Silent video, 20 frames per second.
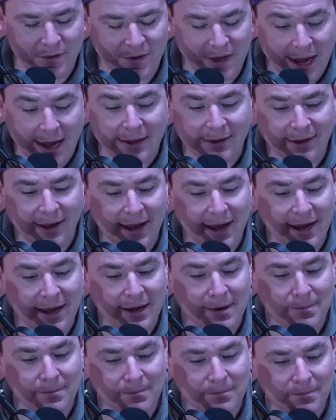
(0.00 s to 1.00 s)
Then yeah.
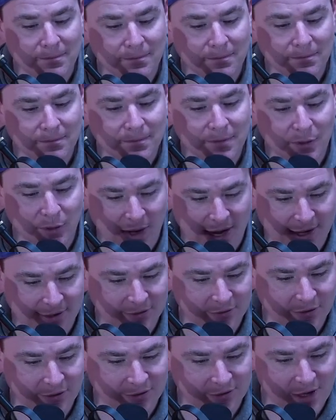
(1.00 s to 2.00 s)
came the rise
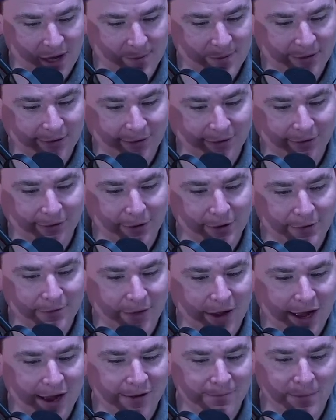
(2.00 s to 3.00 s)
of Islam. In six
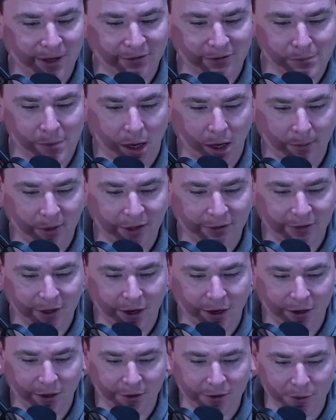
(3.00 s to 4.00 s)
thirty-five, Muslim armies
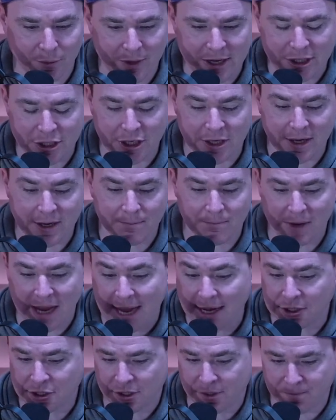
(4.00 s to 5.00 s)
conquered the region,
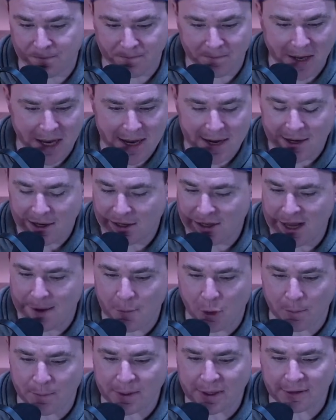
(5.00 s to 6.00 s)
actually a lot
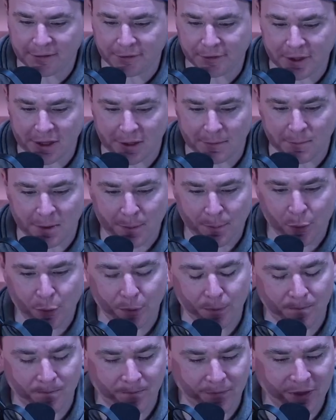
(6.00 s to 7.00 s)
more peacefully than
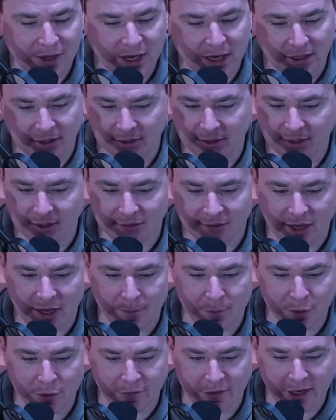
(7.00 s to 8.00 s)
people think. They just kind
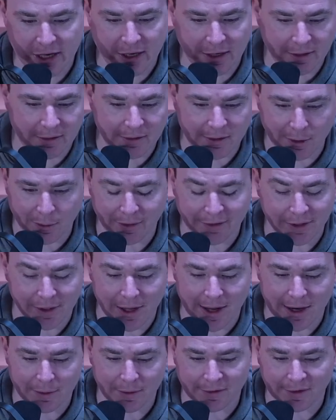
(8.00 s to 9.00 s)
of moved in. There wasn't a
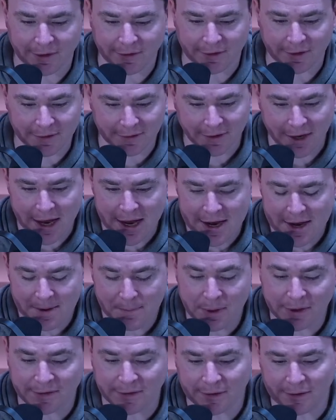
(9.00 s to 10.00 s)
lot of resistance.
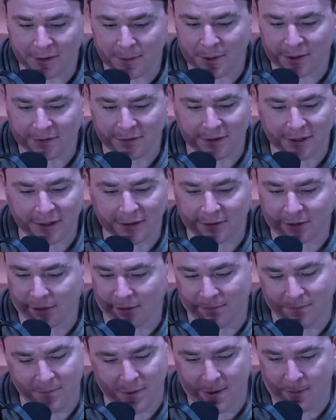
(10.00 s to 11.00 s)
Byzant the Byzantines had
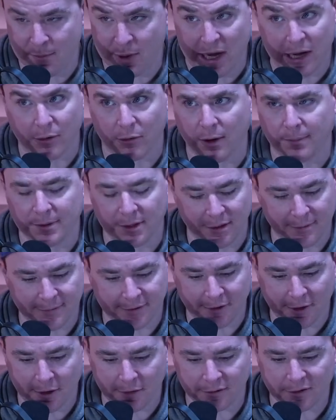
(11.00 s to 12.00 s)
bankrupted
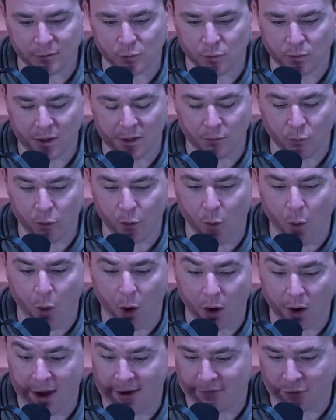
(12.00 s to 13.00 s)
themselves in
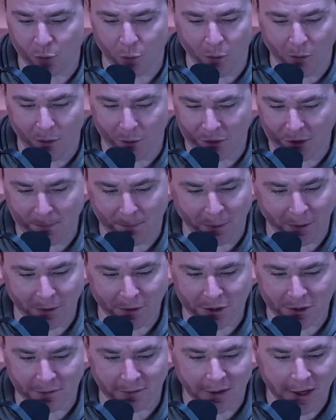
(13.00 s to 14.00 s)
war after war with the
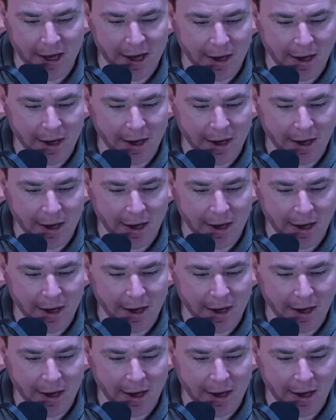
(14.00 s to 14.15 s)
Persians.